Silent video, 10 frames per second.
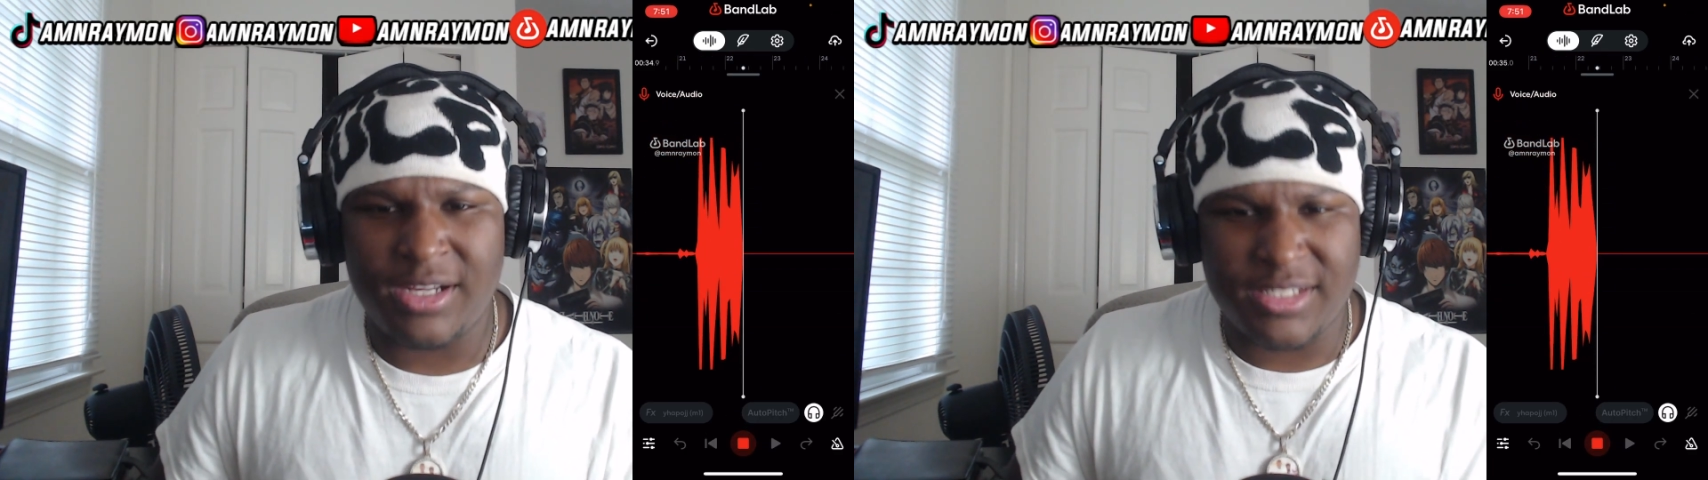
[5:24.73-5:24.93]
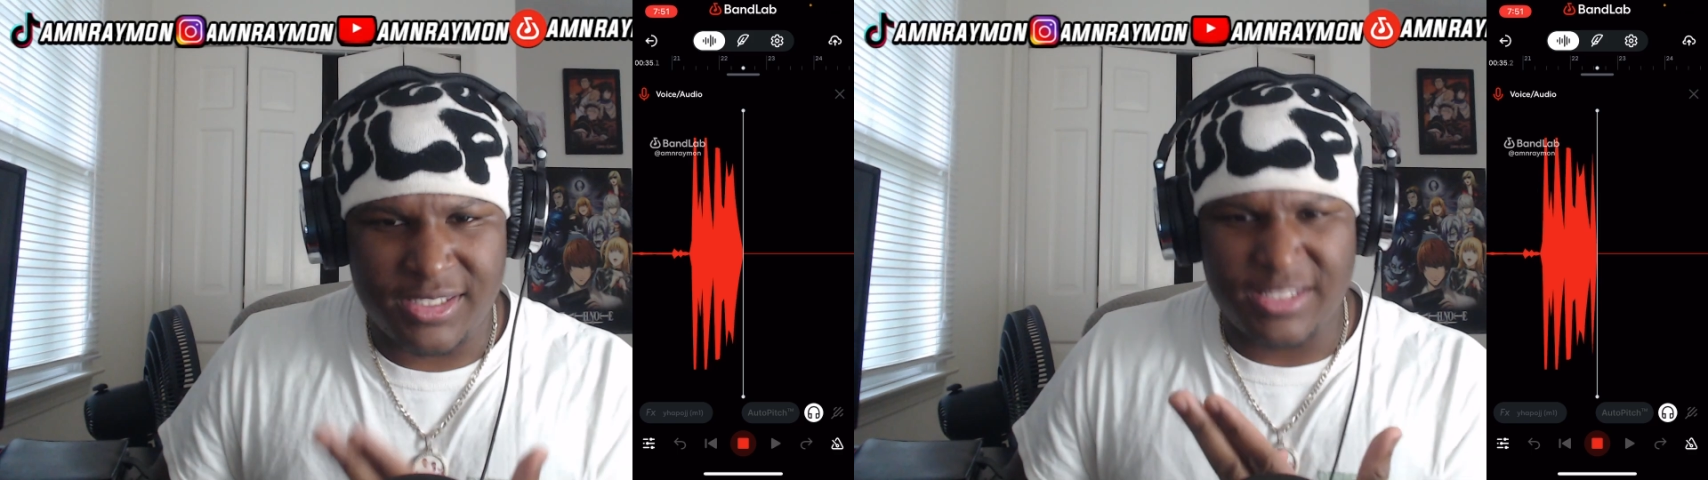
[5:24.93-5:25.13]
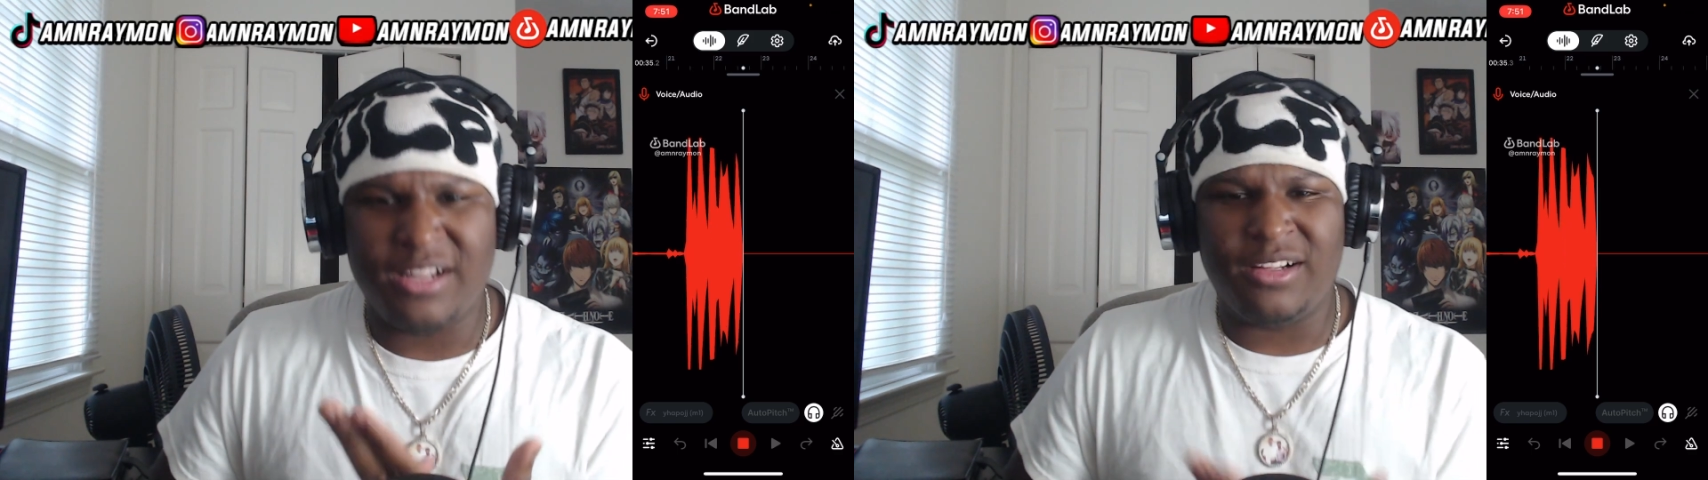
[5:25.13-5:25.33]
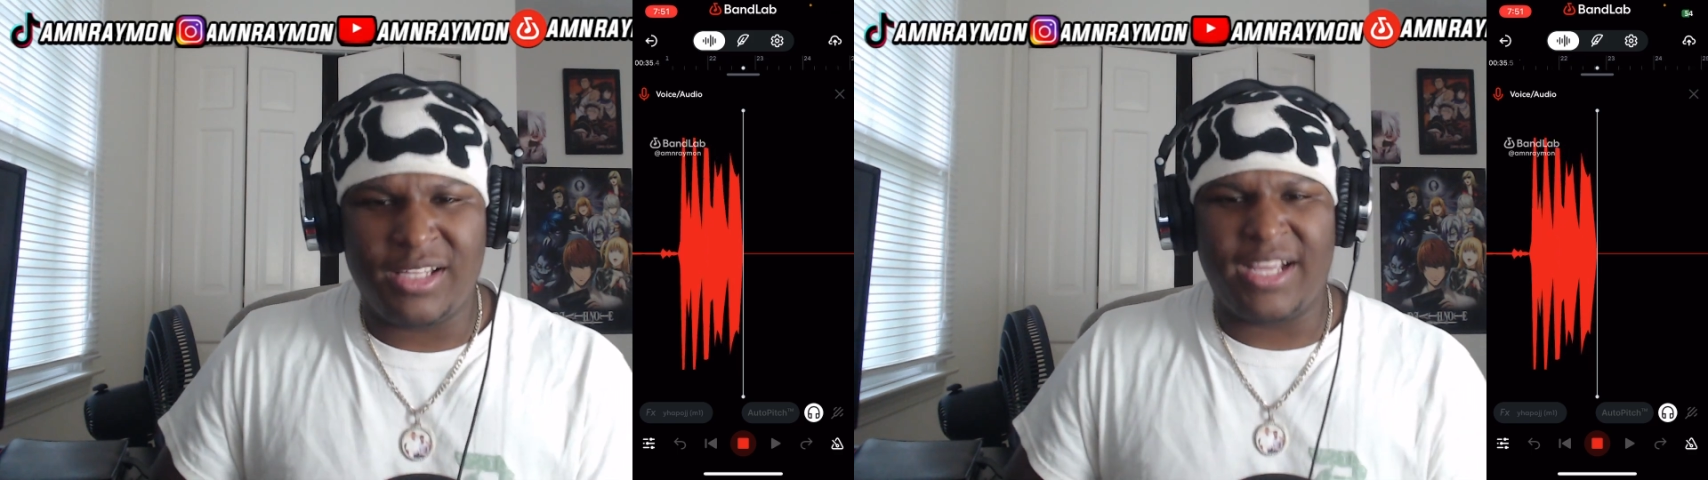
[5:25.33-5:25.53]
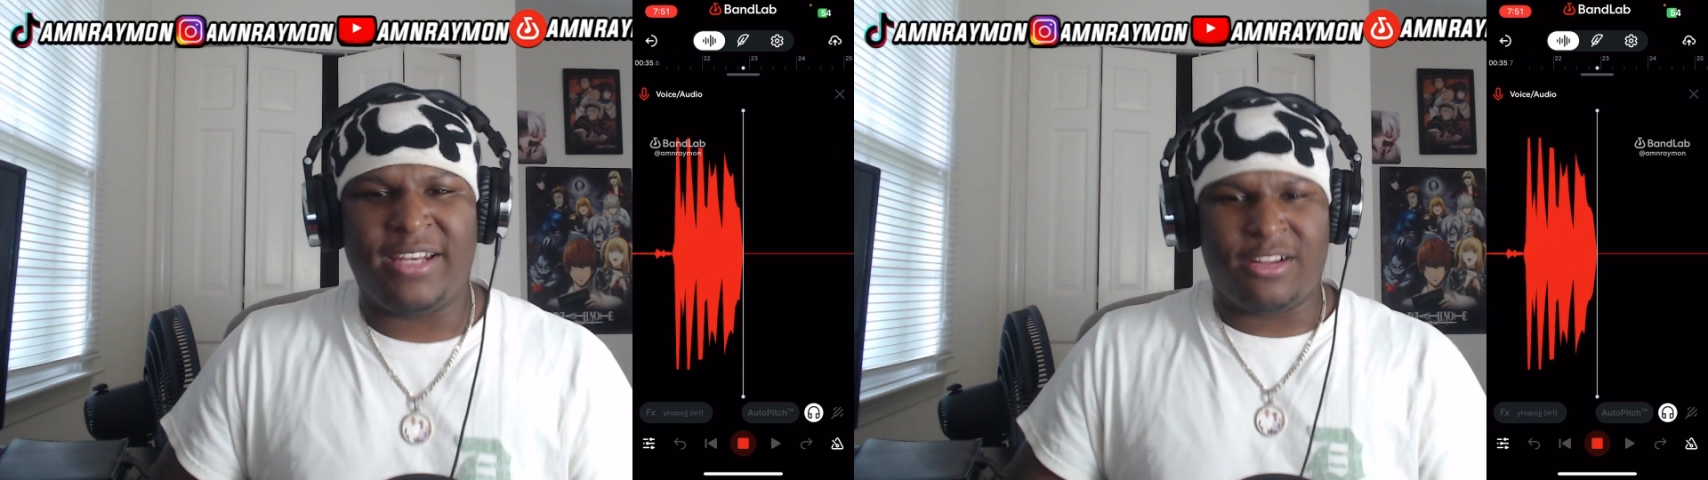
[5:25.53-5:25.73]
still
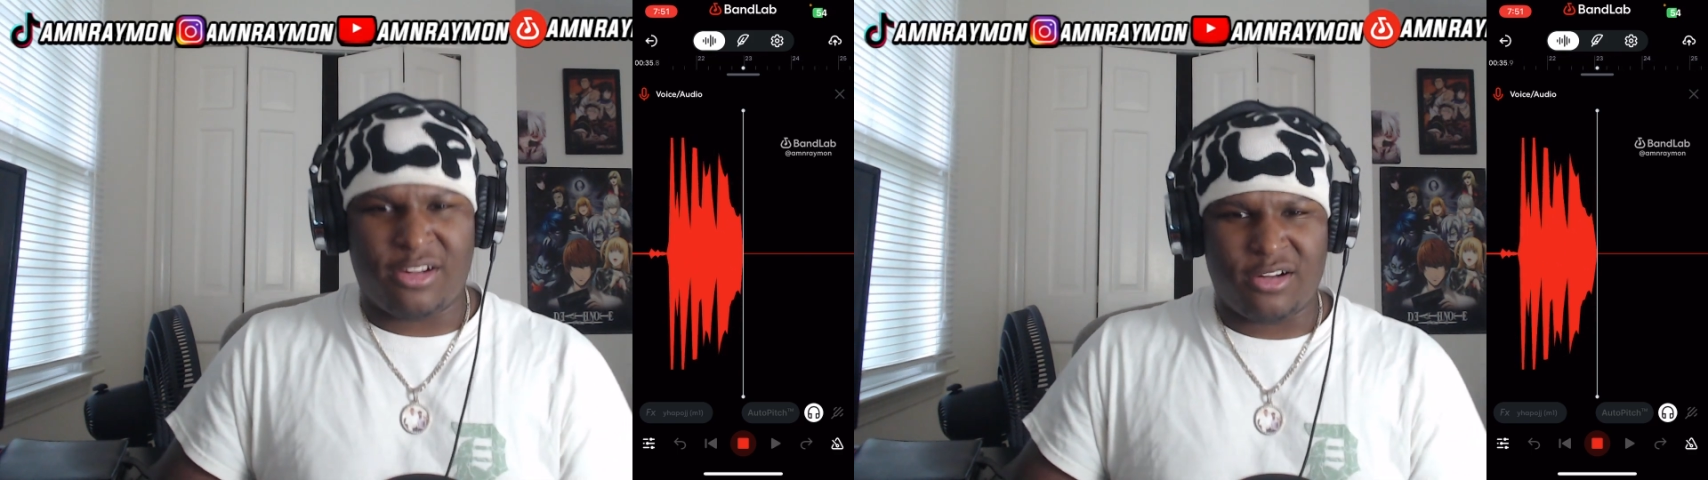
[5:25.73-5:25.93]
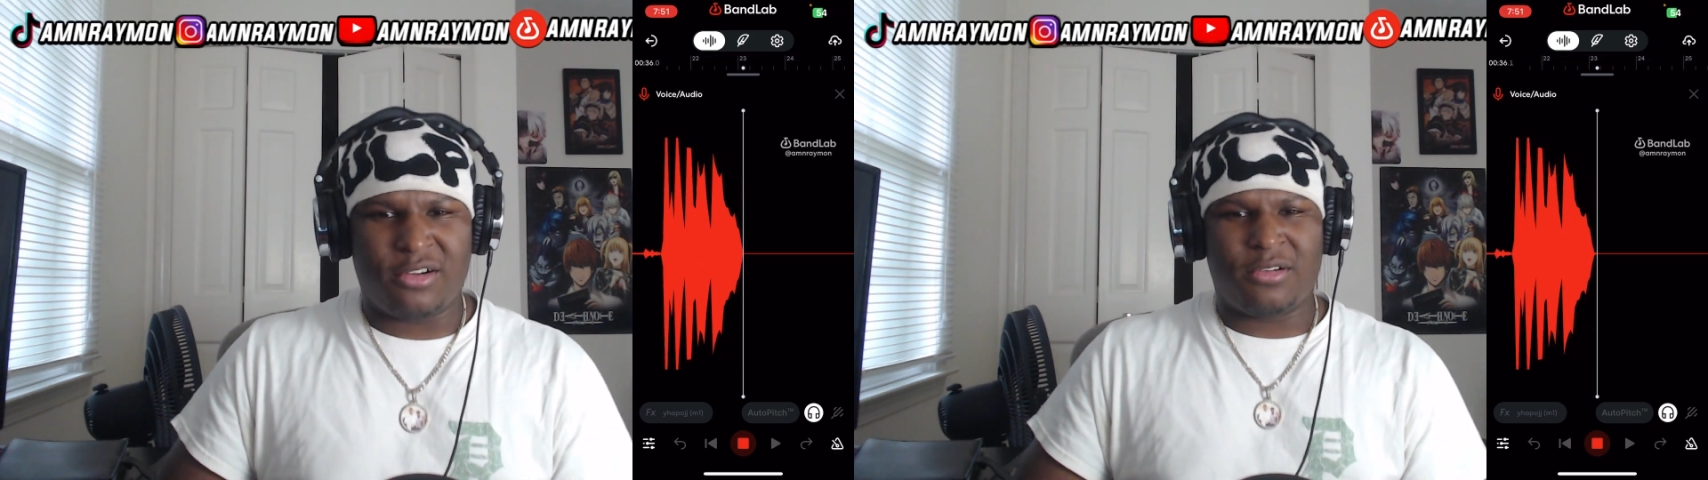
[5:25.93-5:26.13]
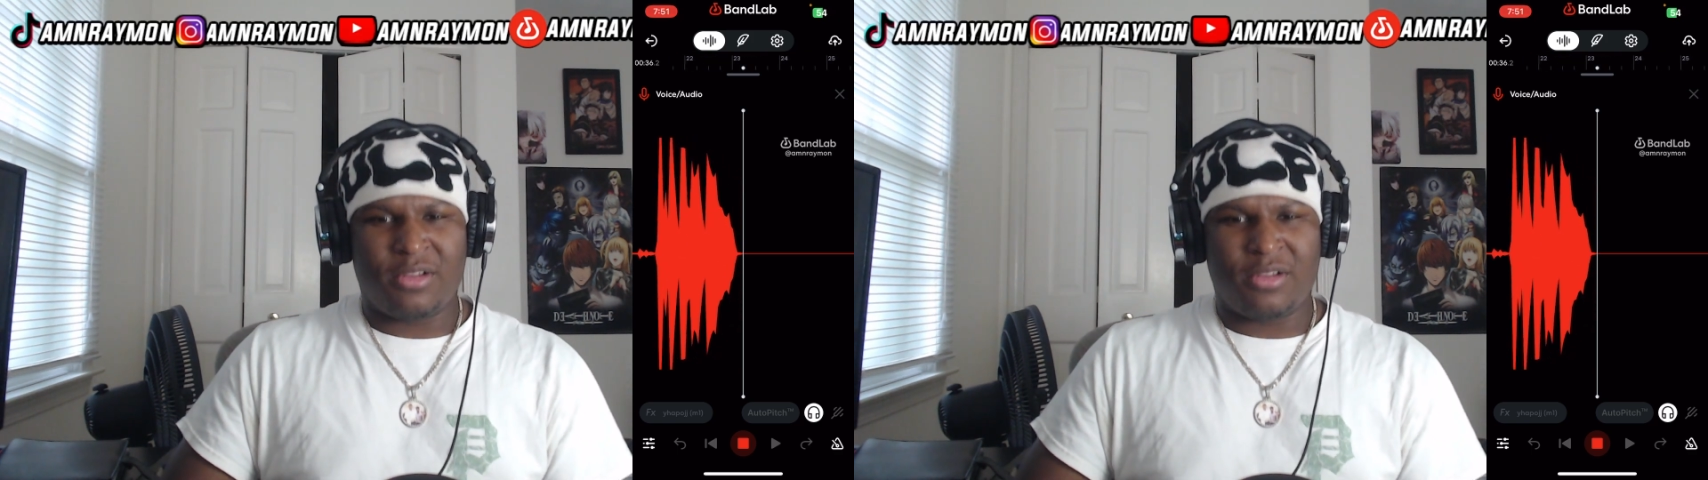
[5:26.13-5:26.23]
ain't a hoe.